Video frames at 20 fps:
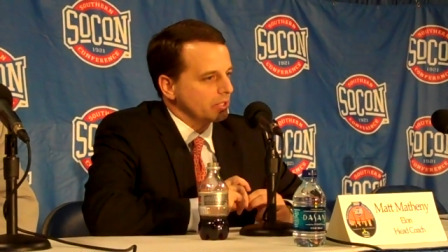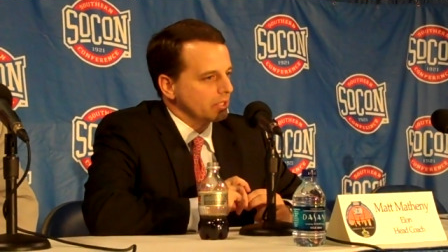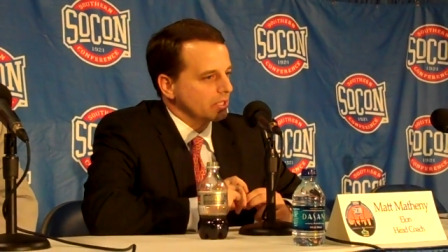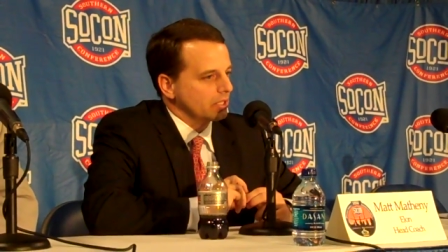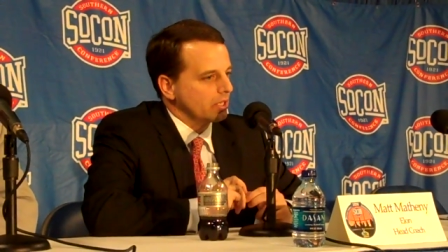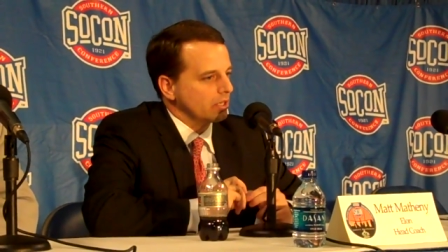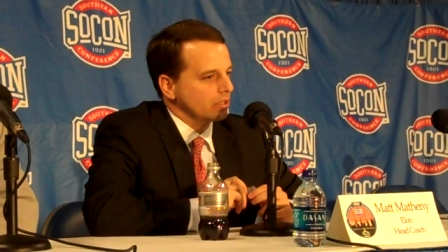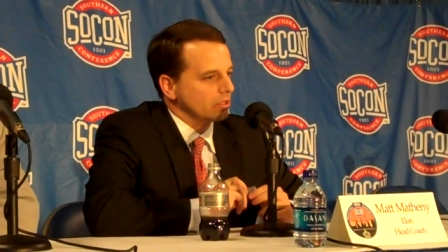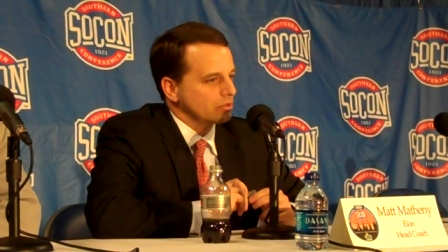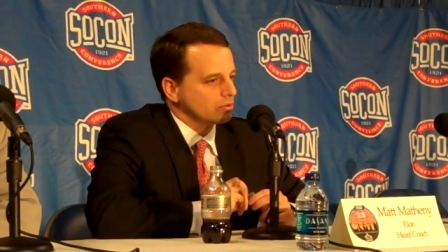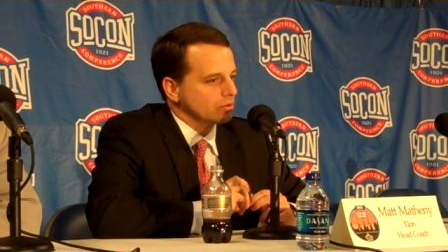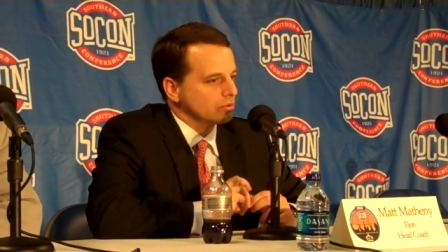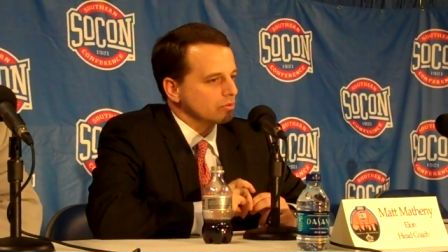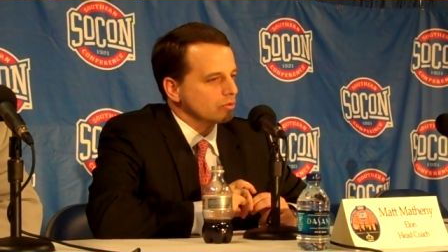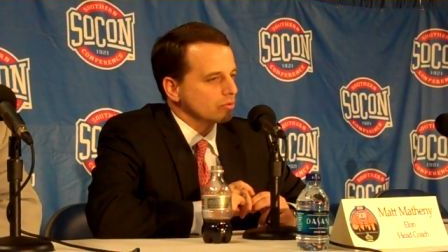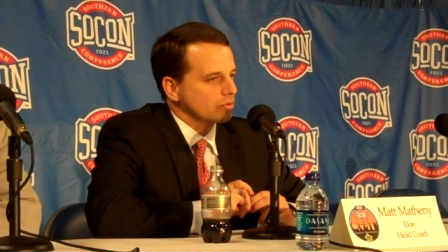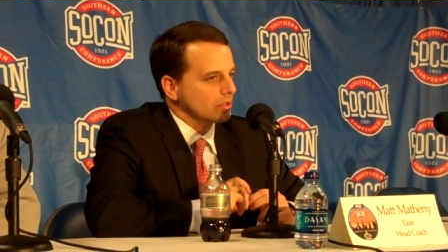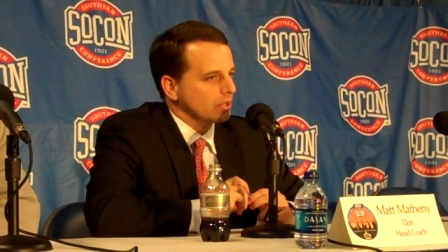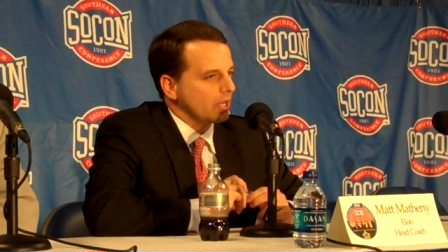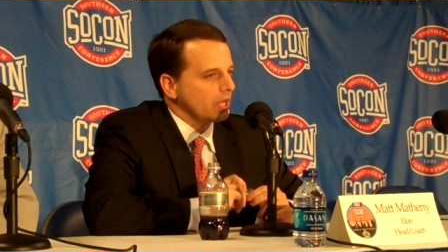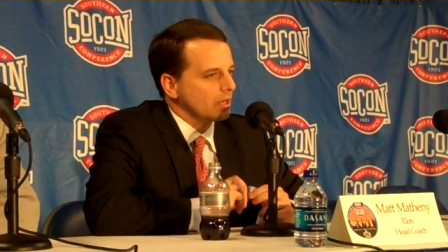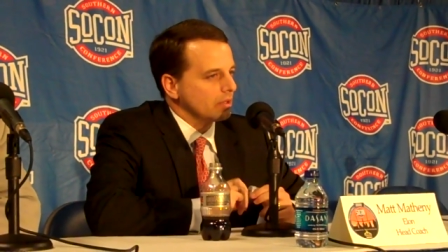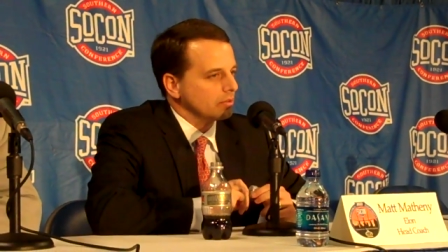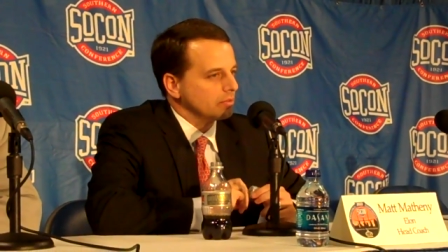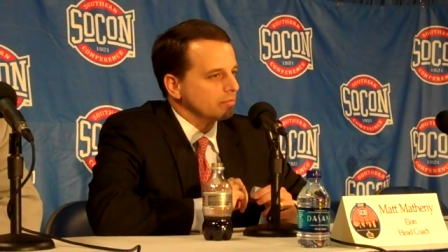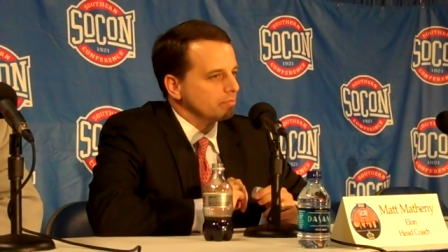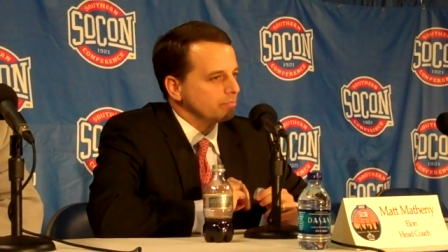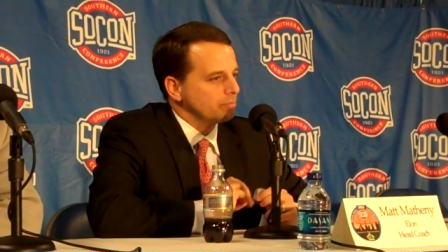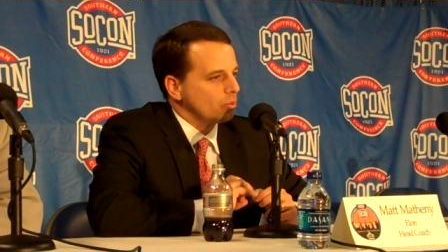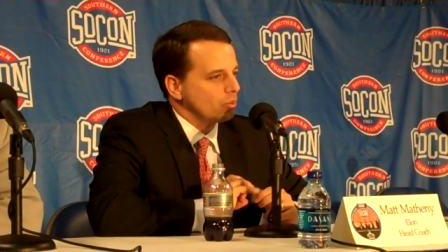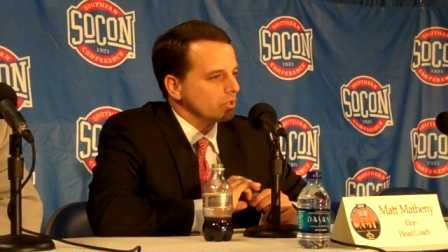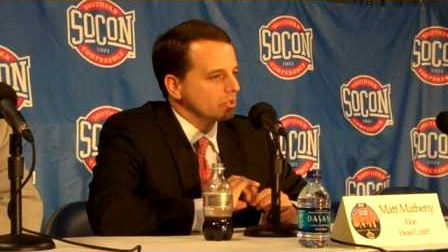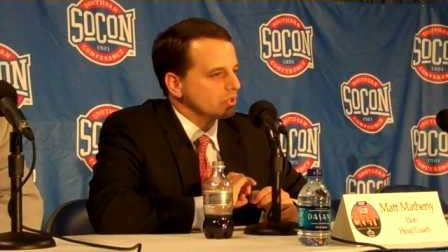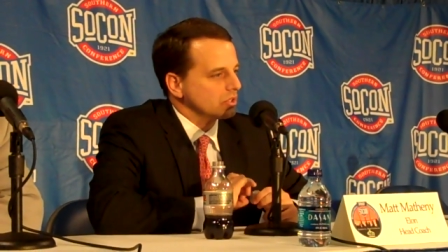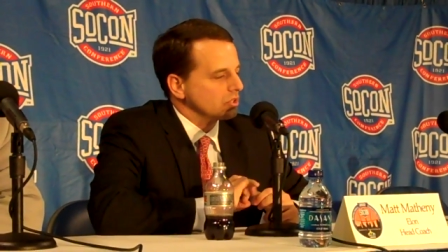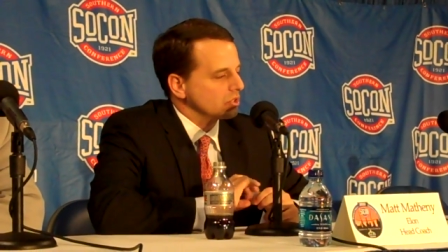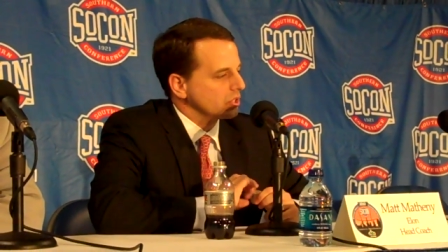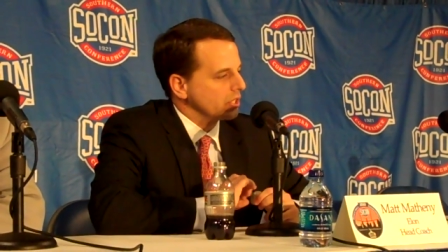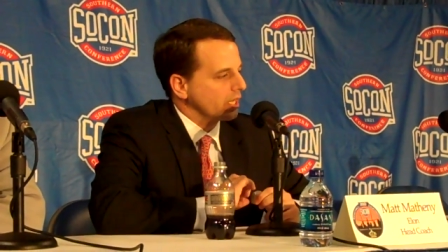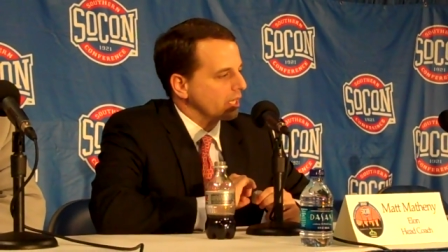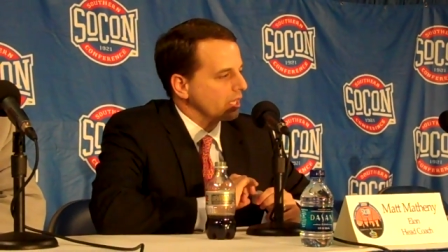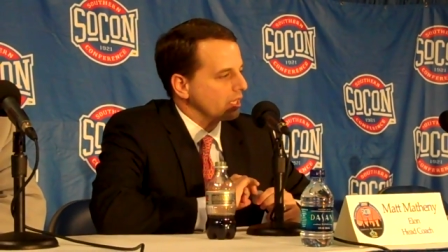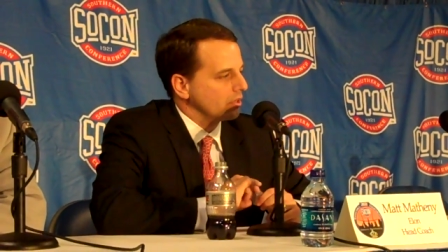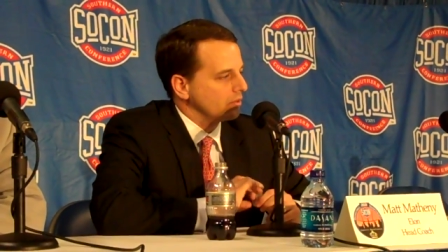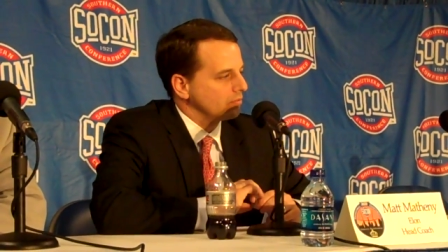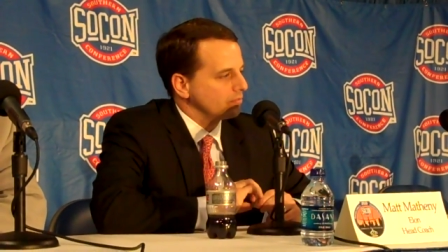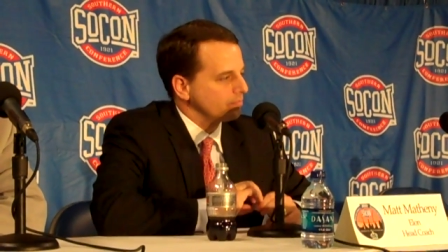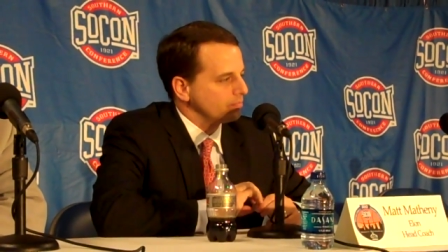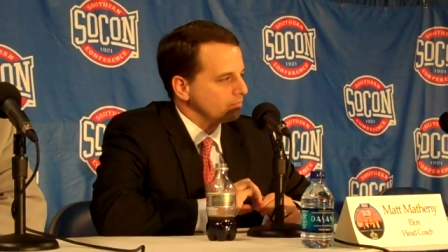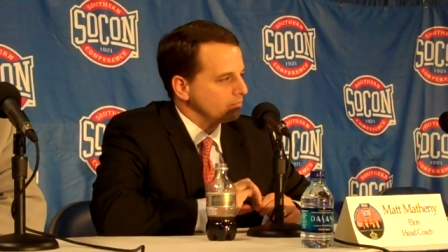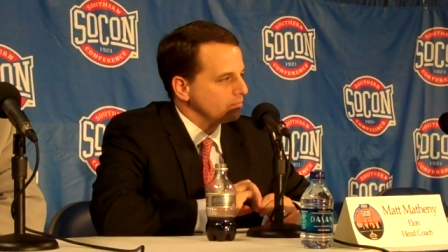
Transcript: but it carried through to a lot of points in the second half.